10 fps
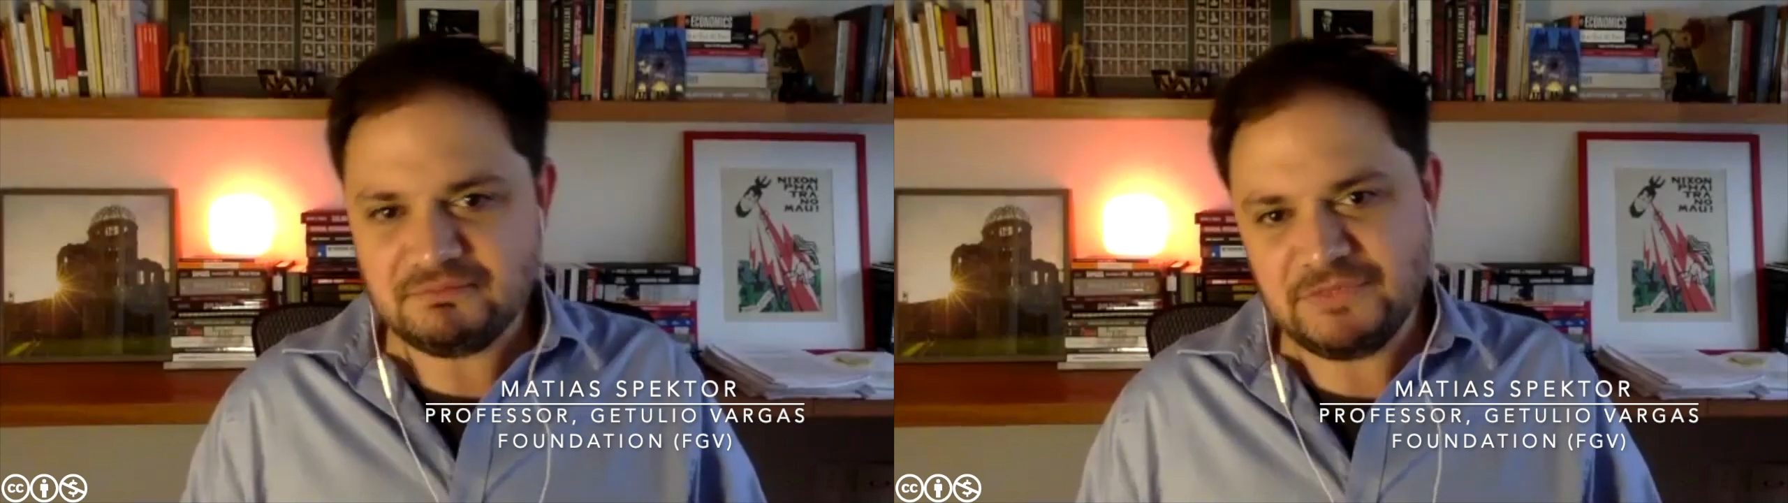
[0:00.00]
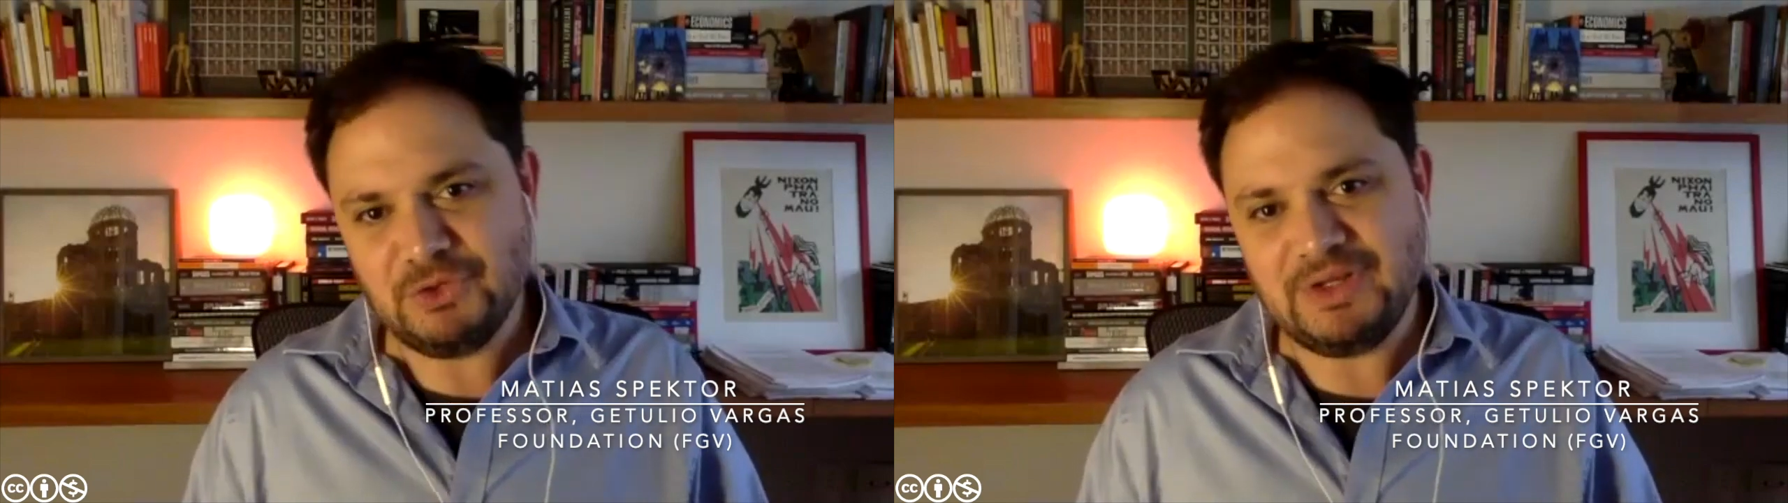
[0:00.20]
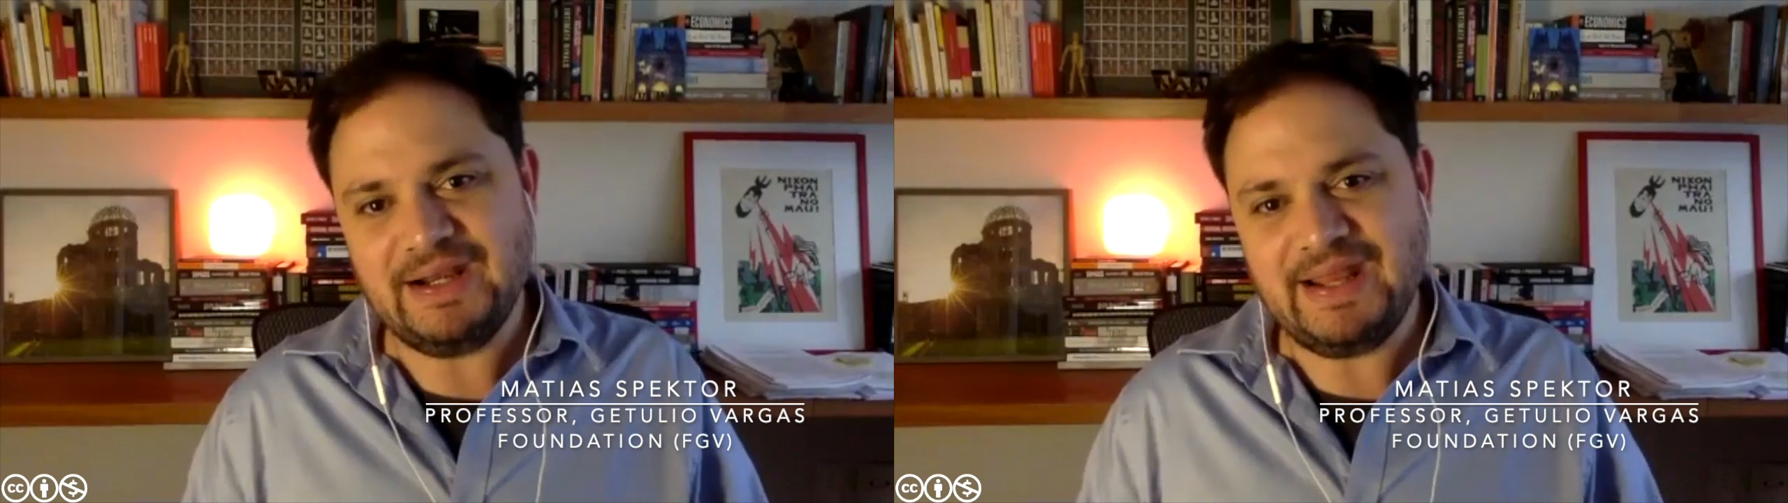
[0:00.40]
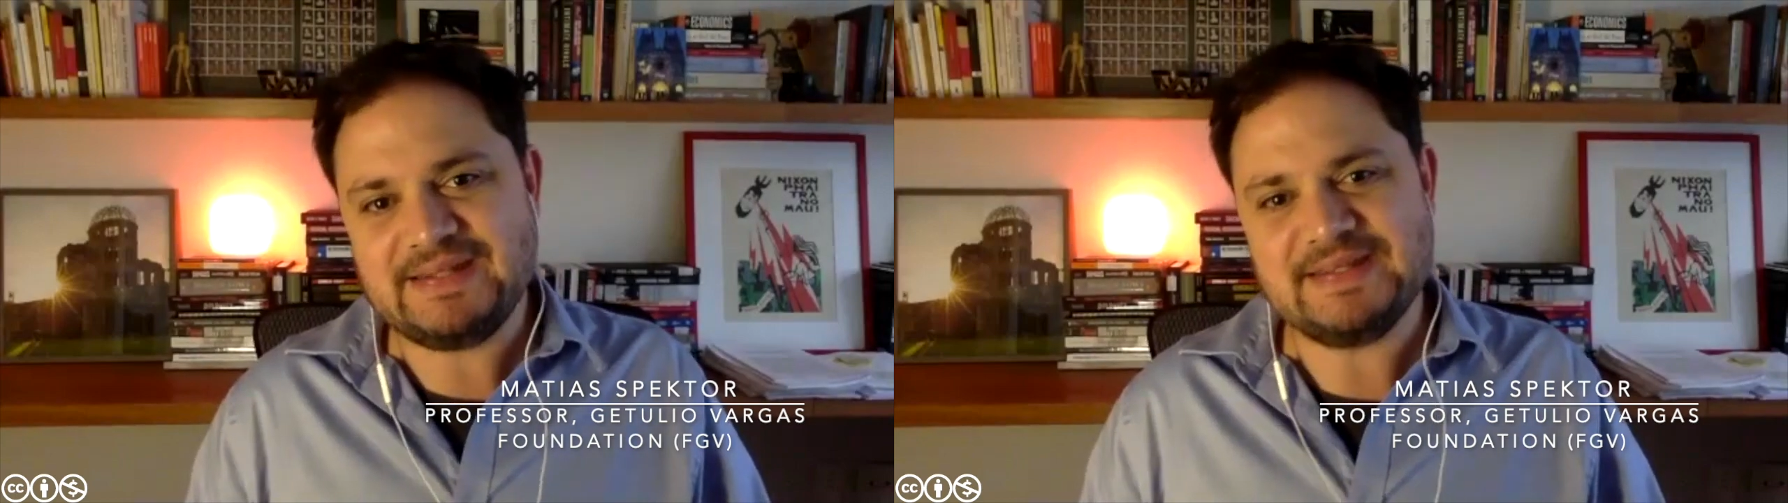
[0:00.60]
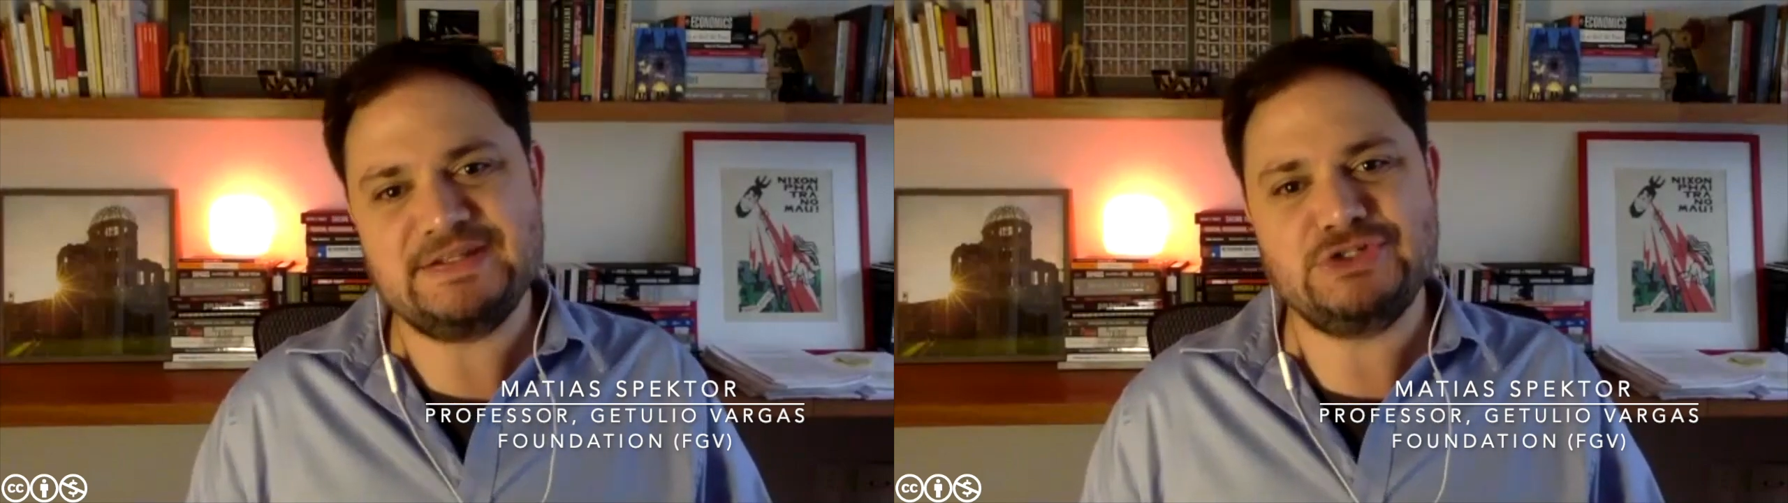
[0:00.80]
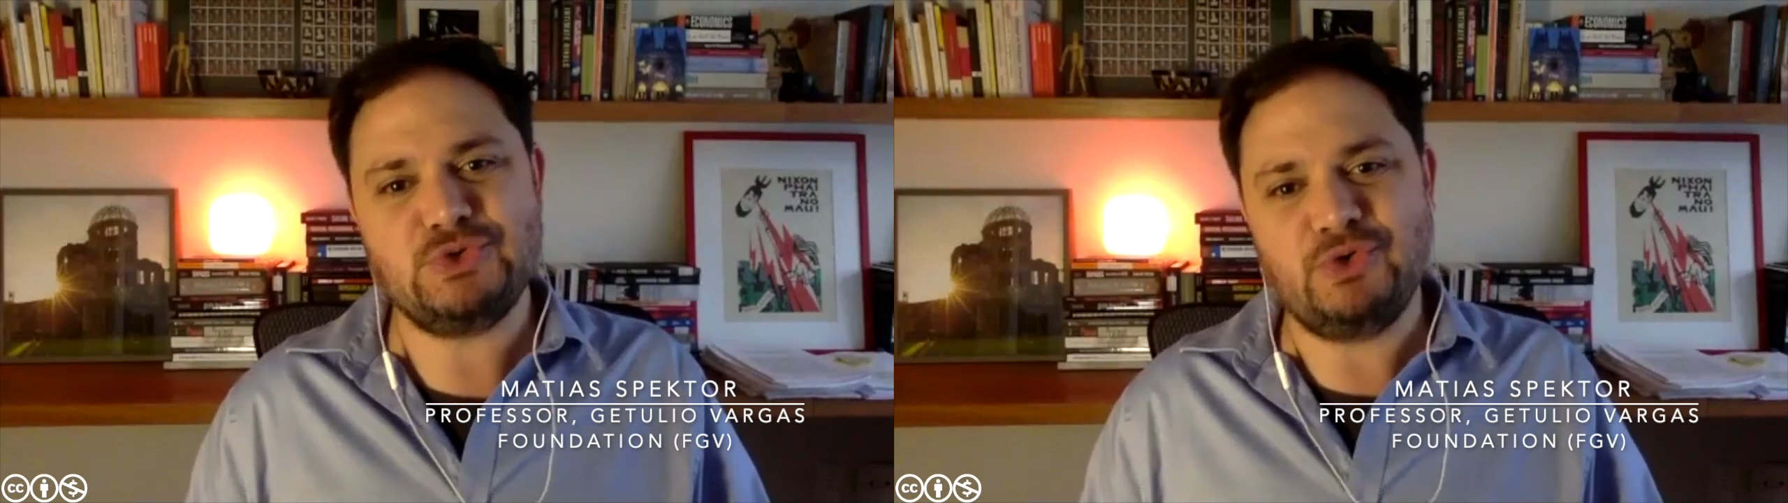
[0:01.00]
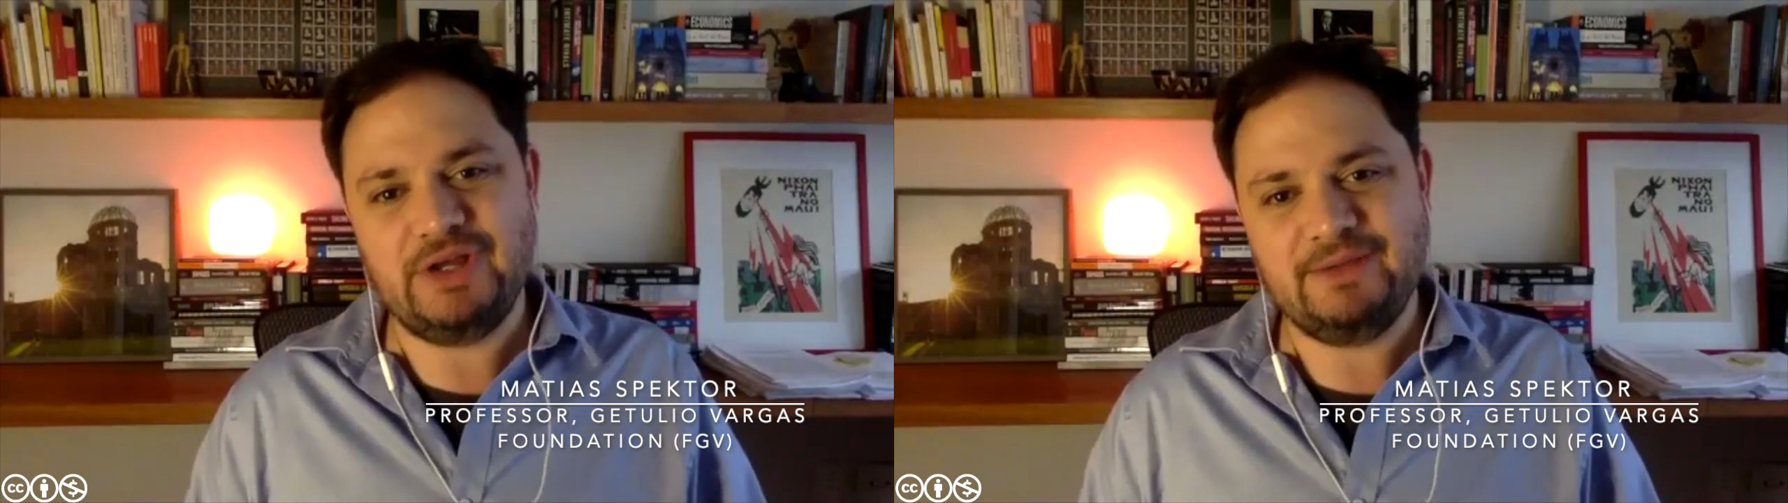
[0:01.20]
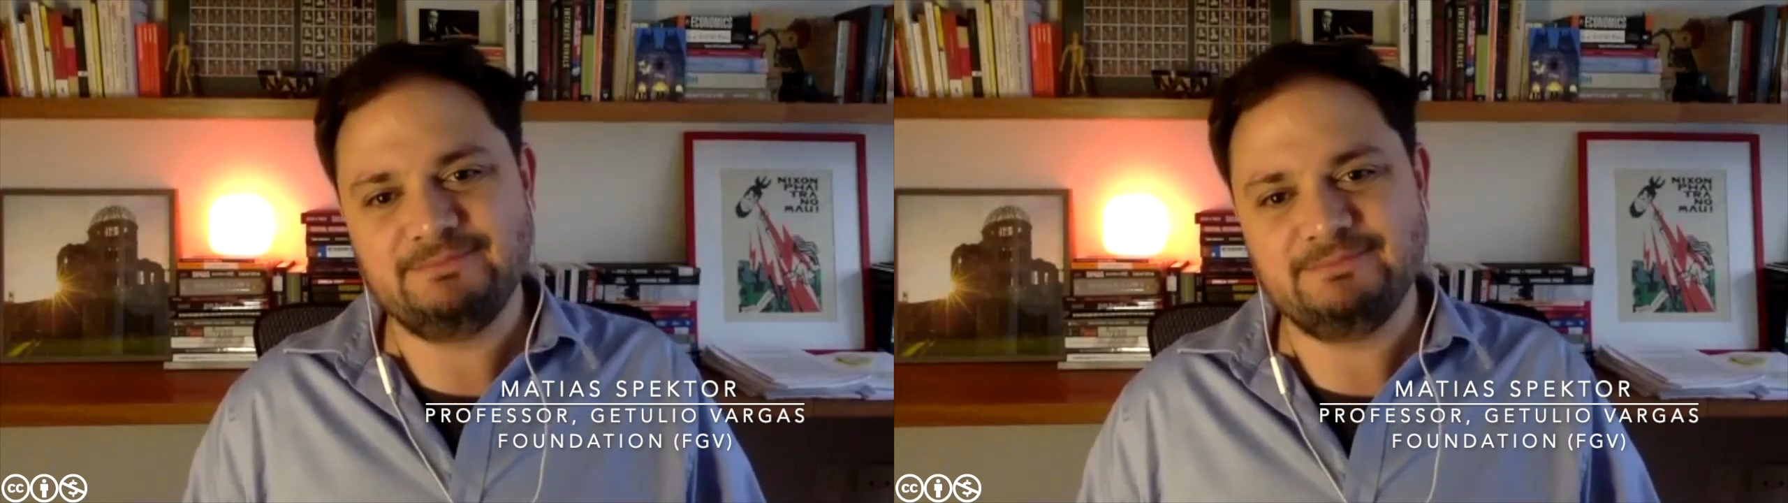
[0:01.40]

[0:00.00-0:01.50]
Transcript: nuclear latency story.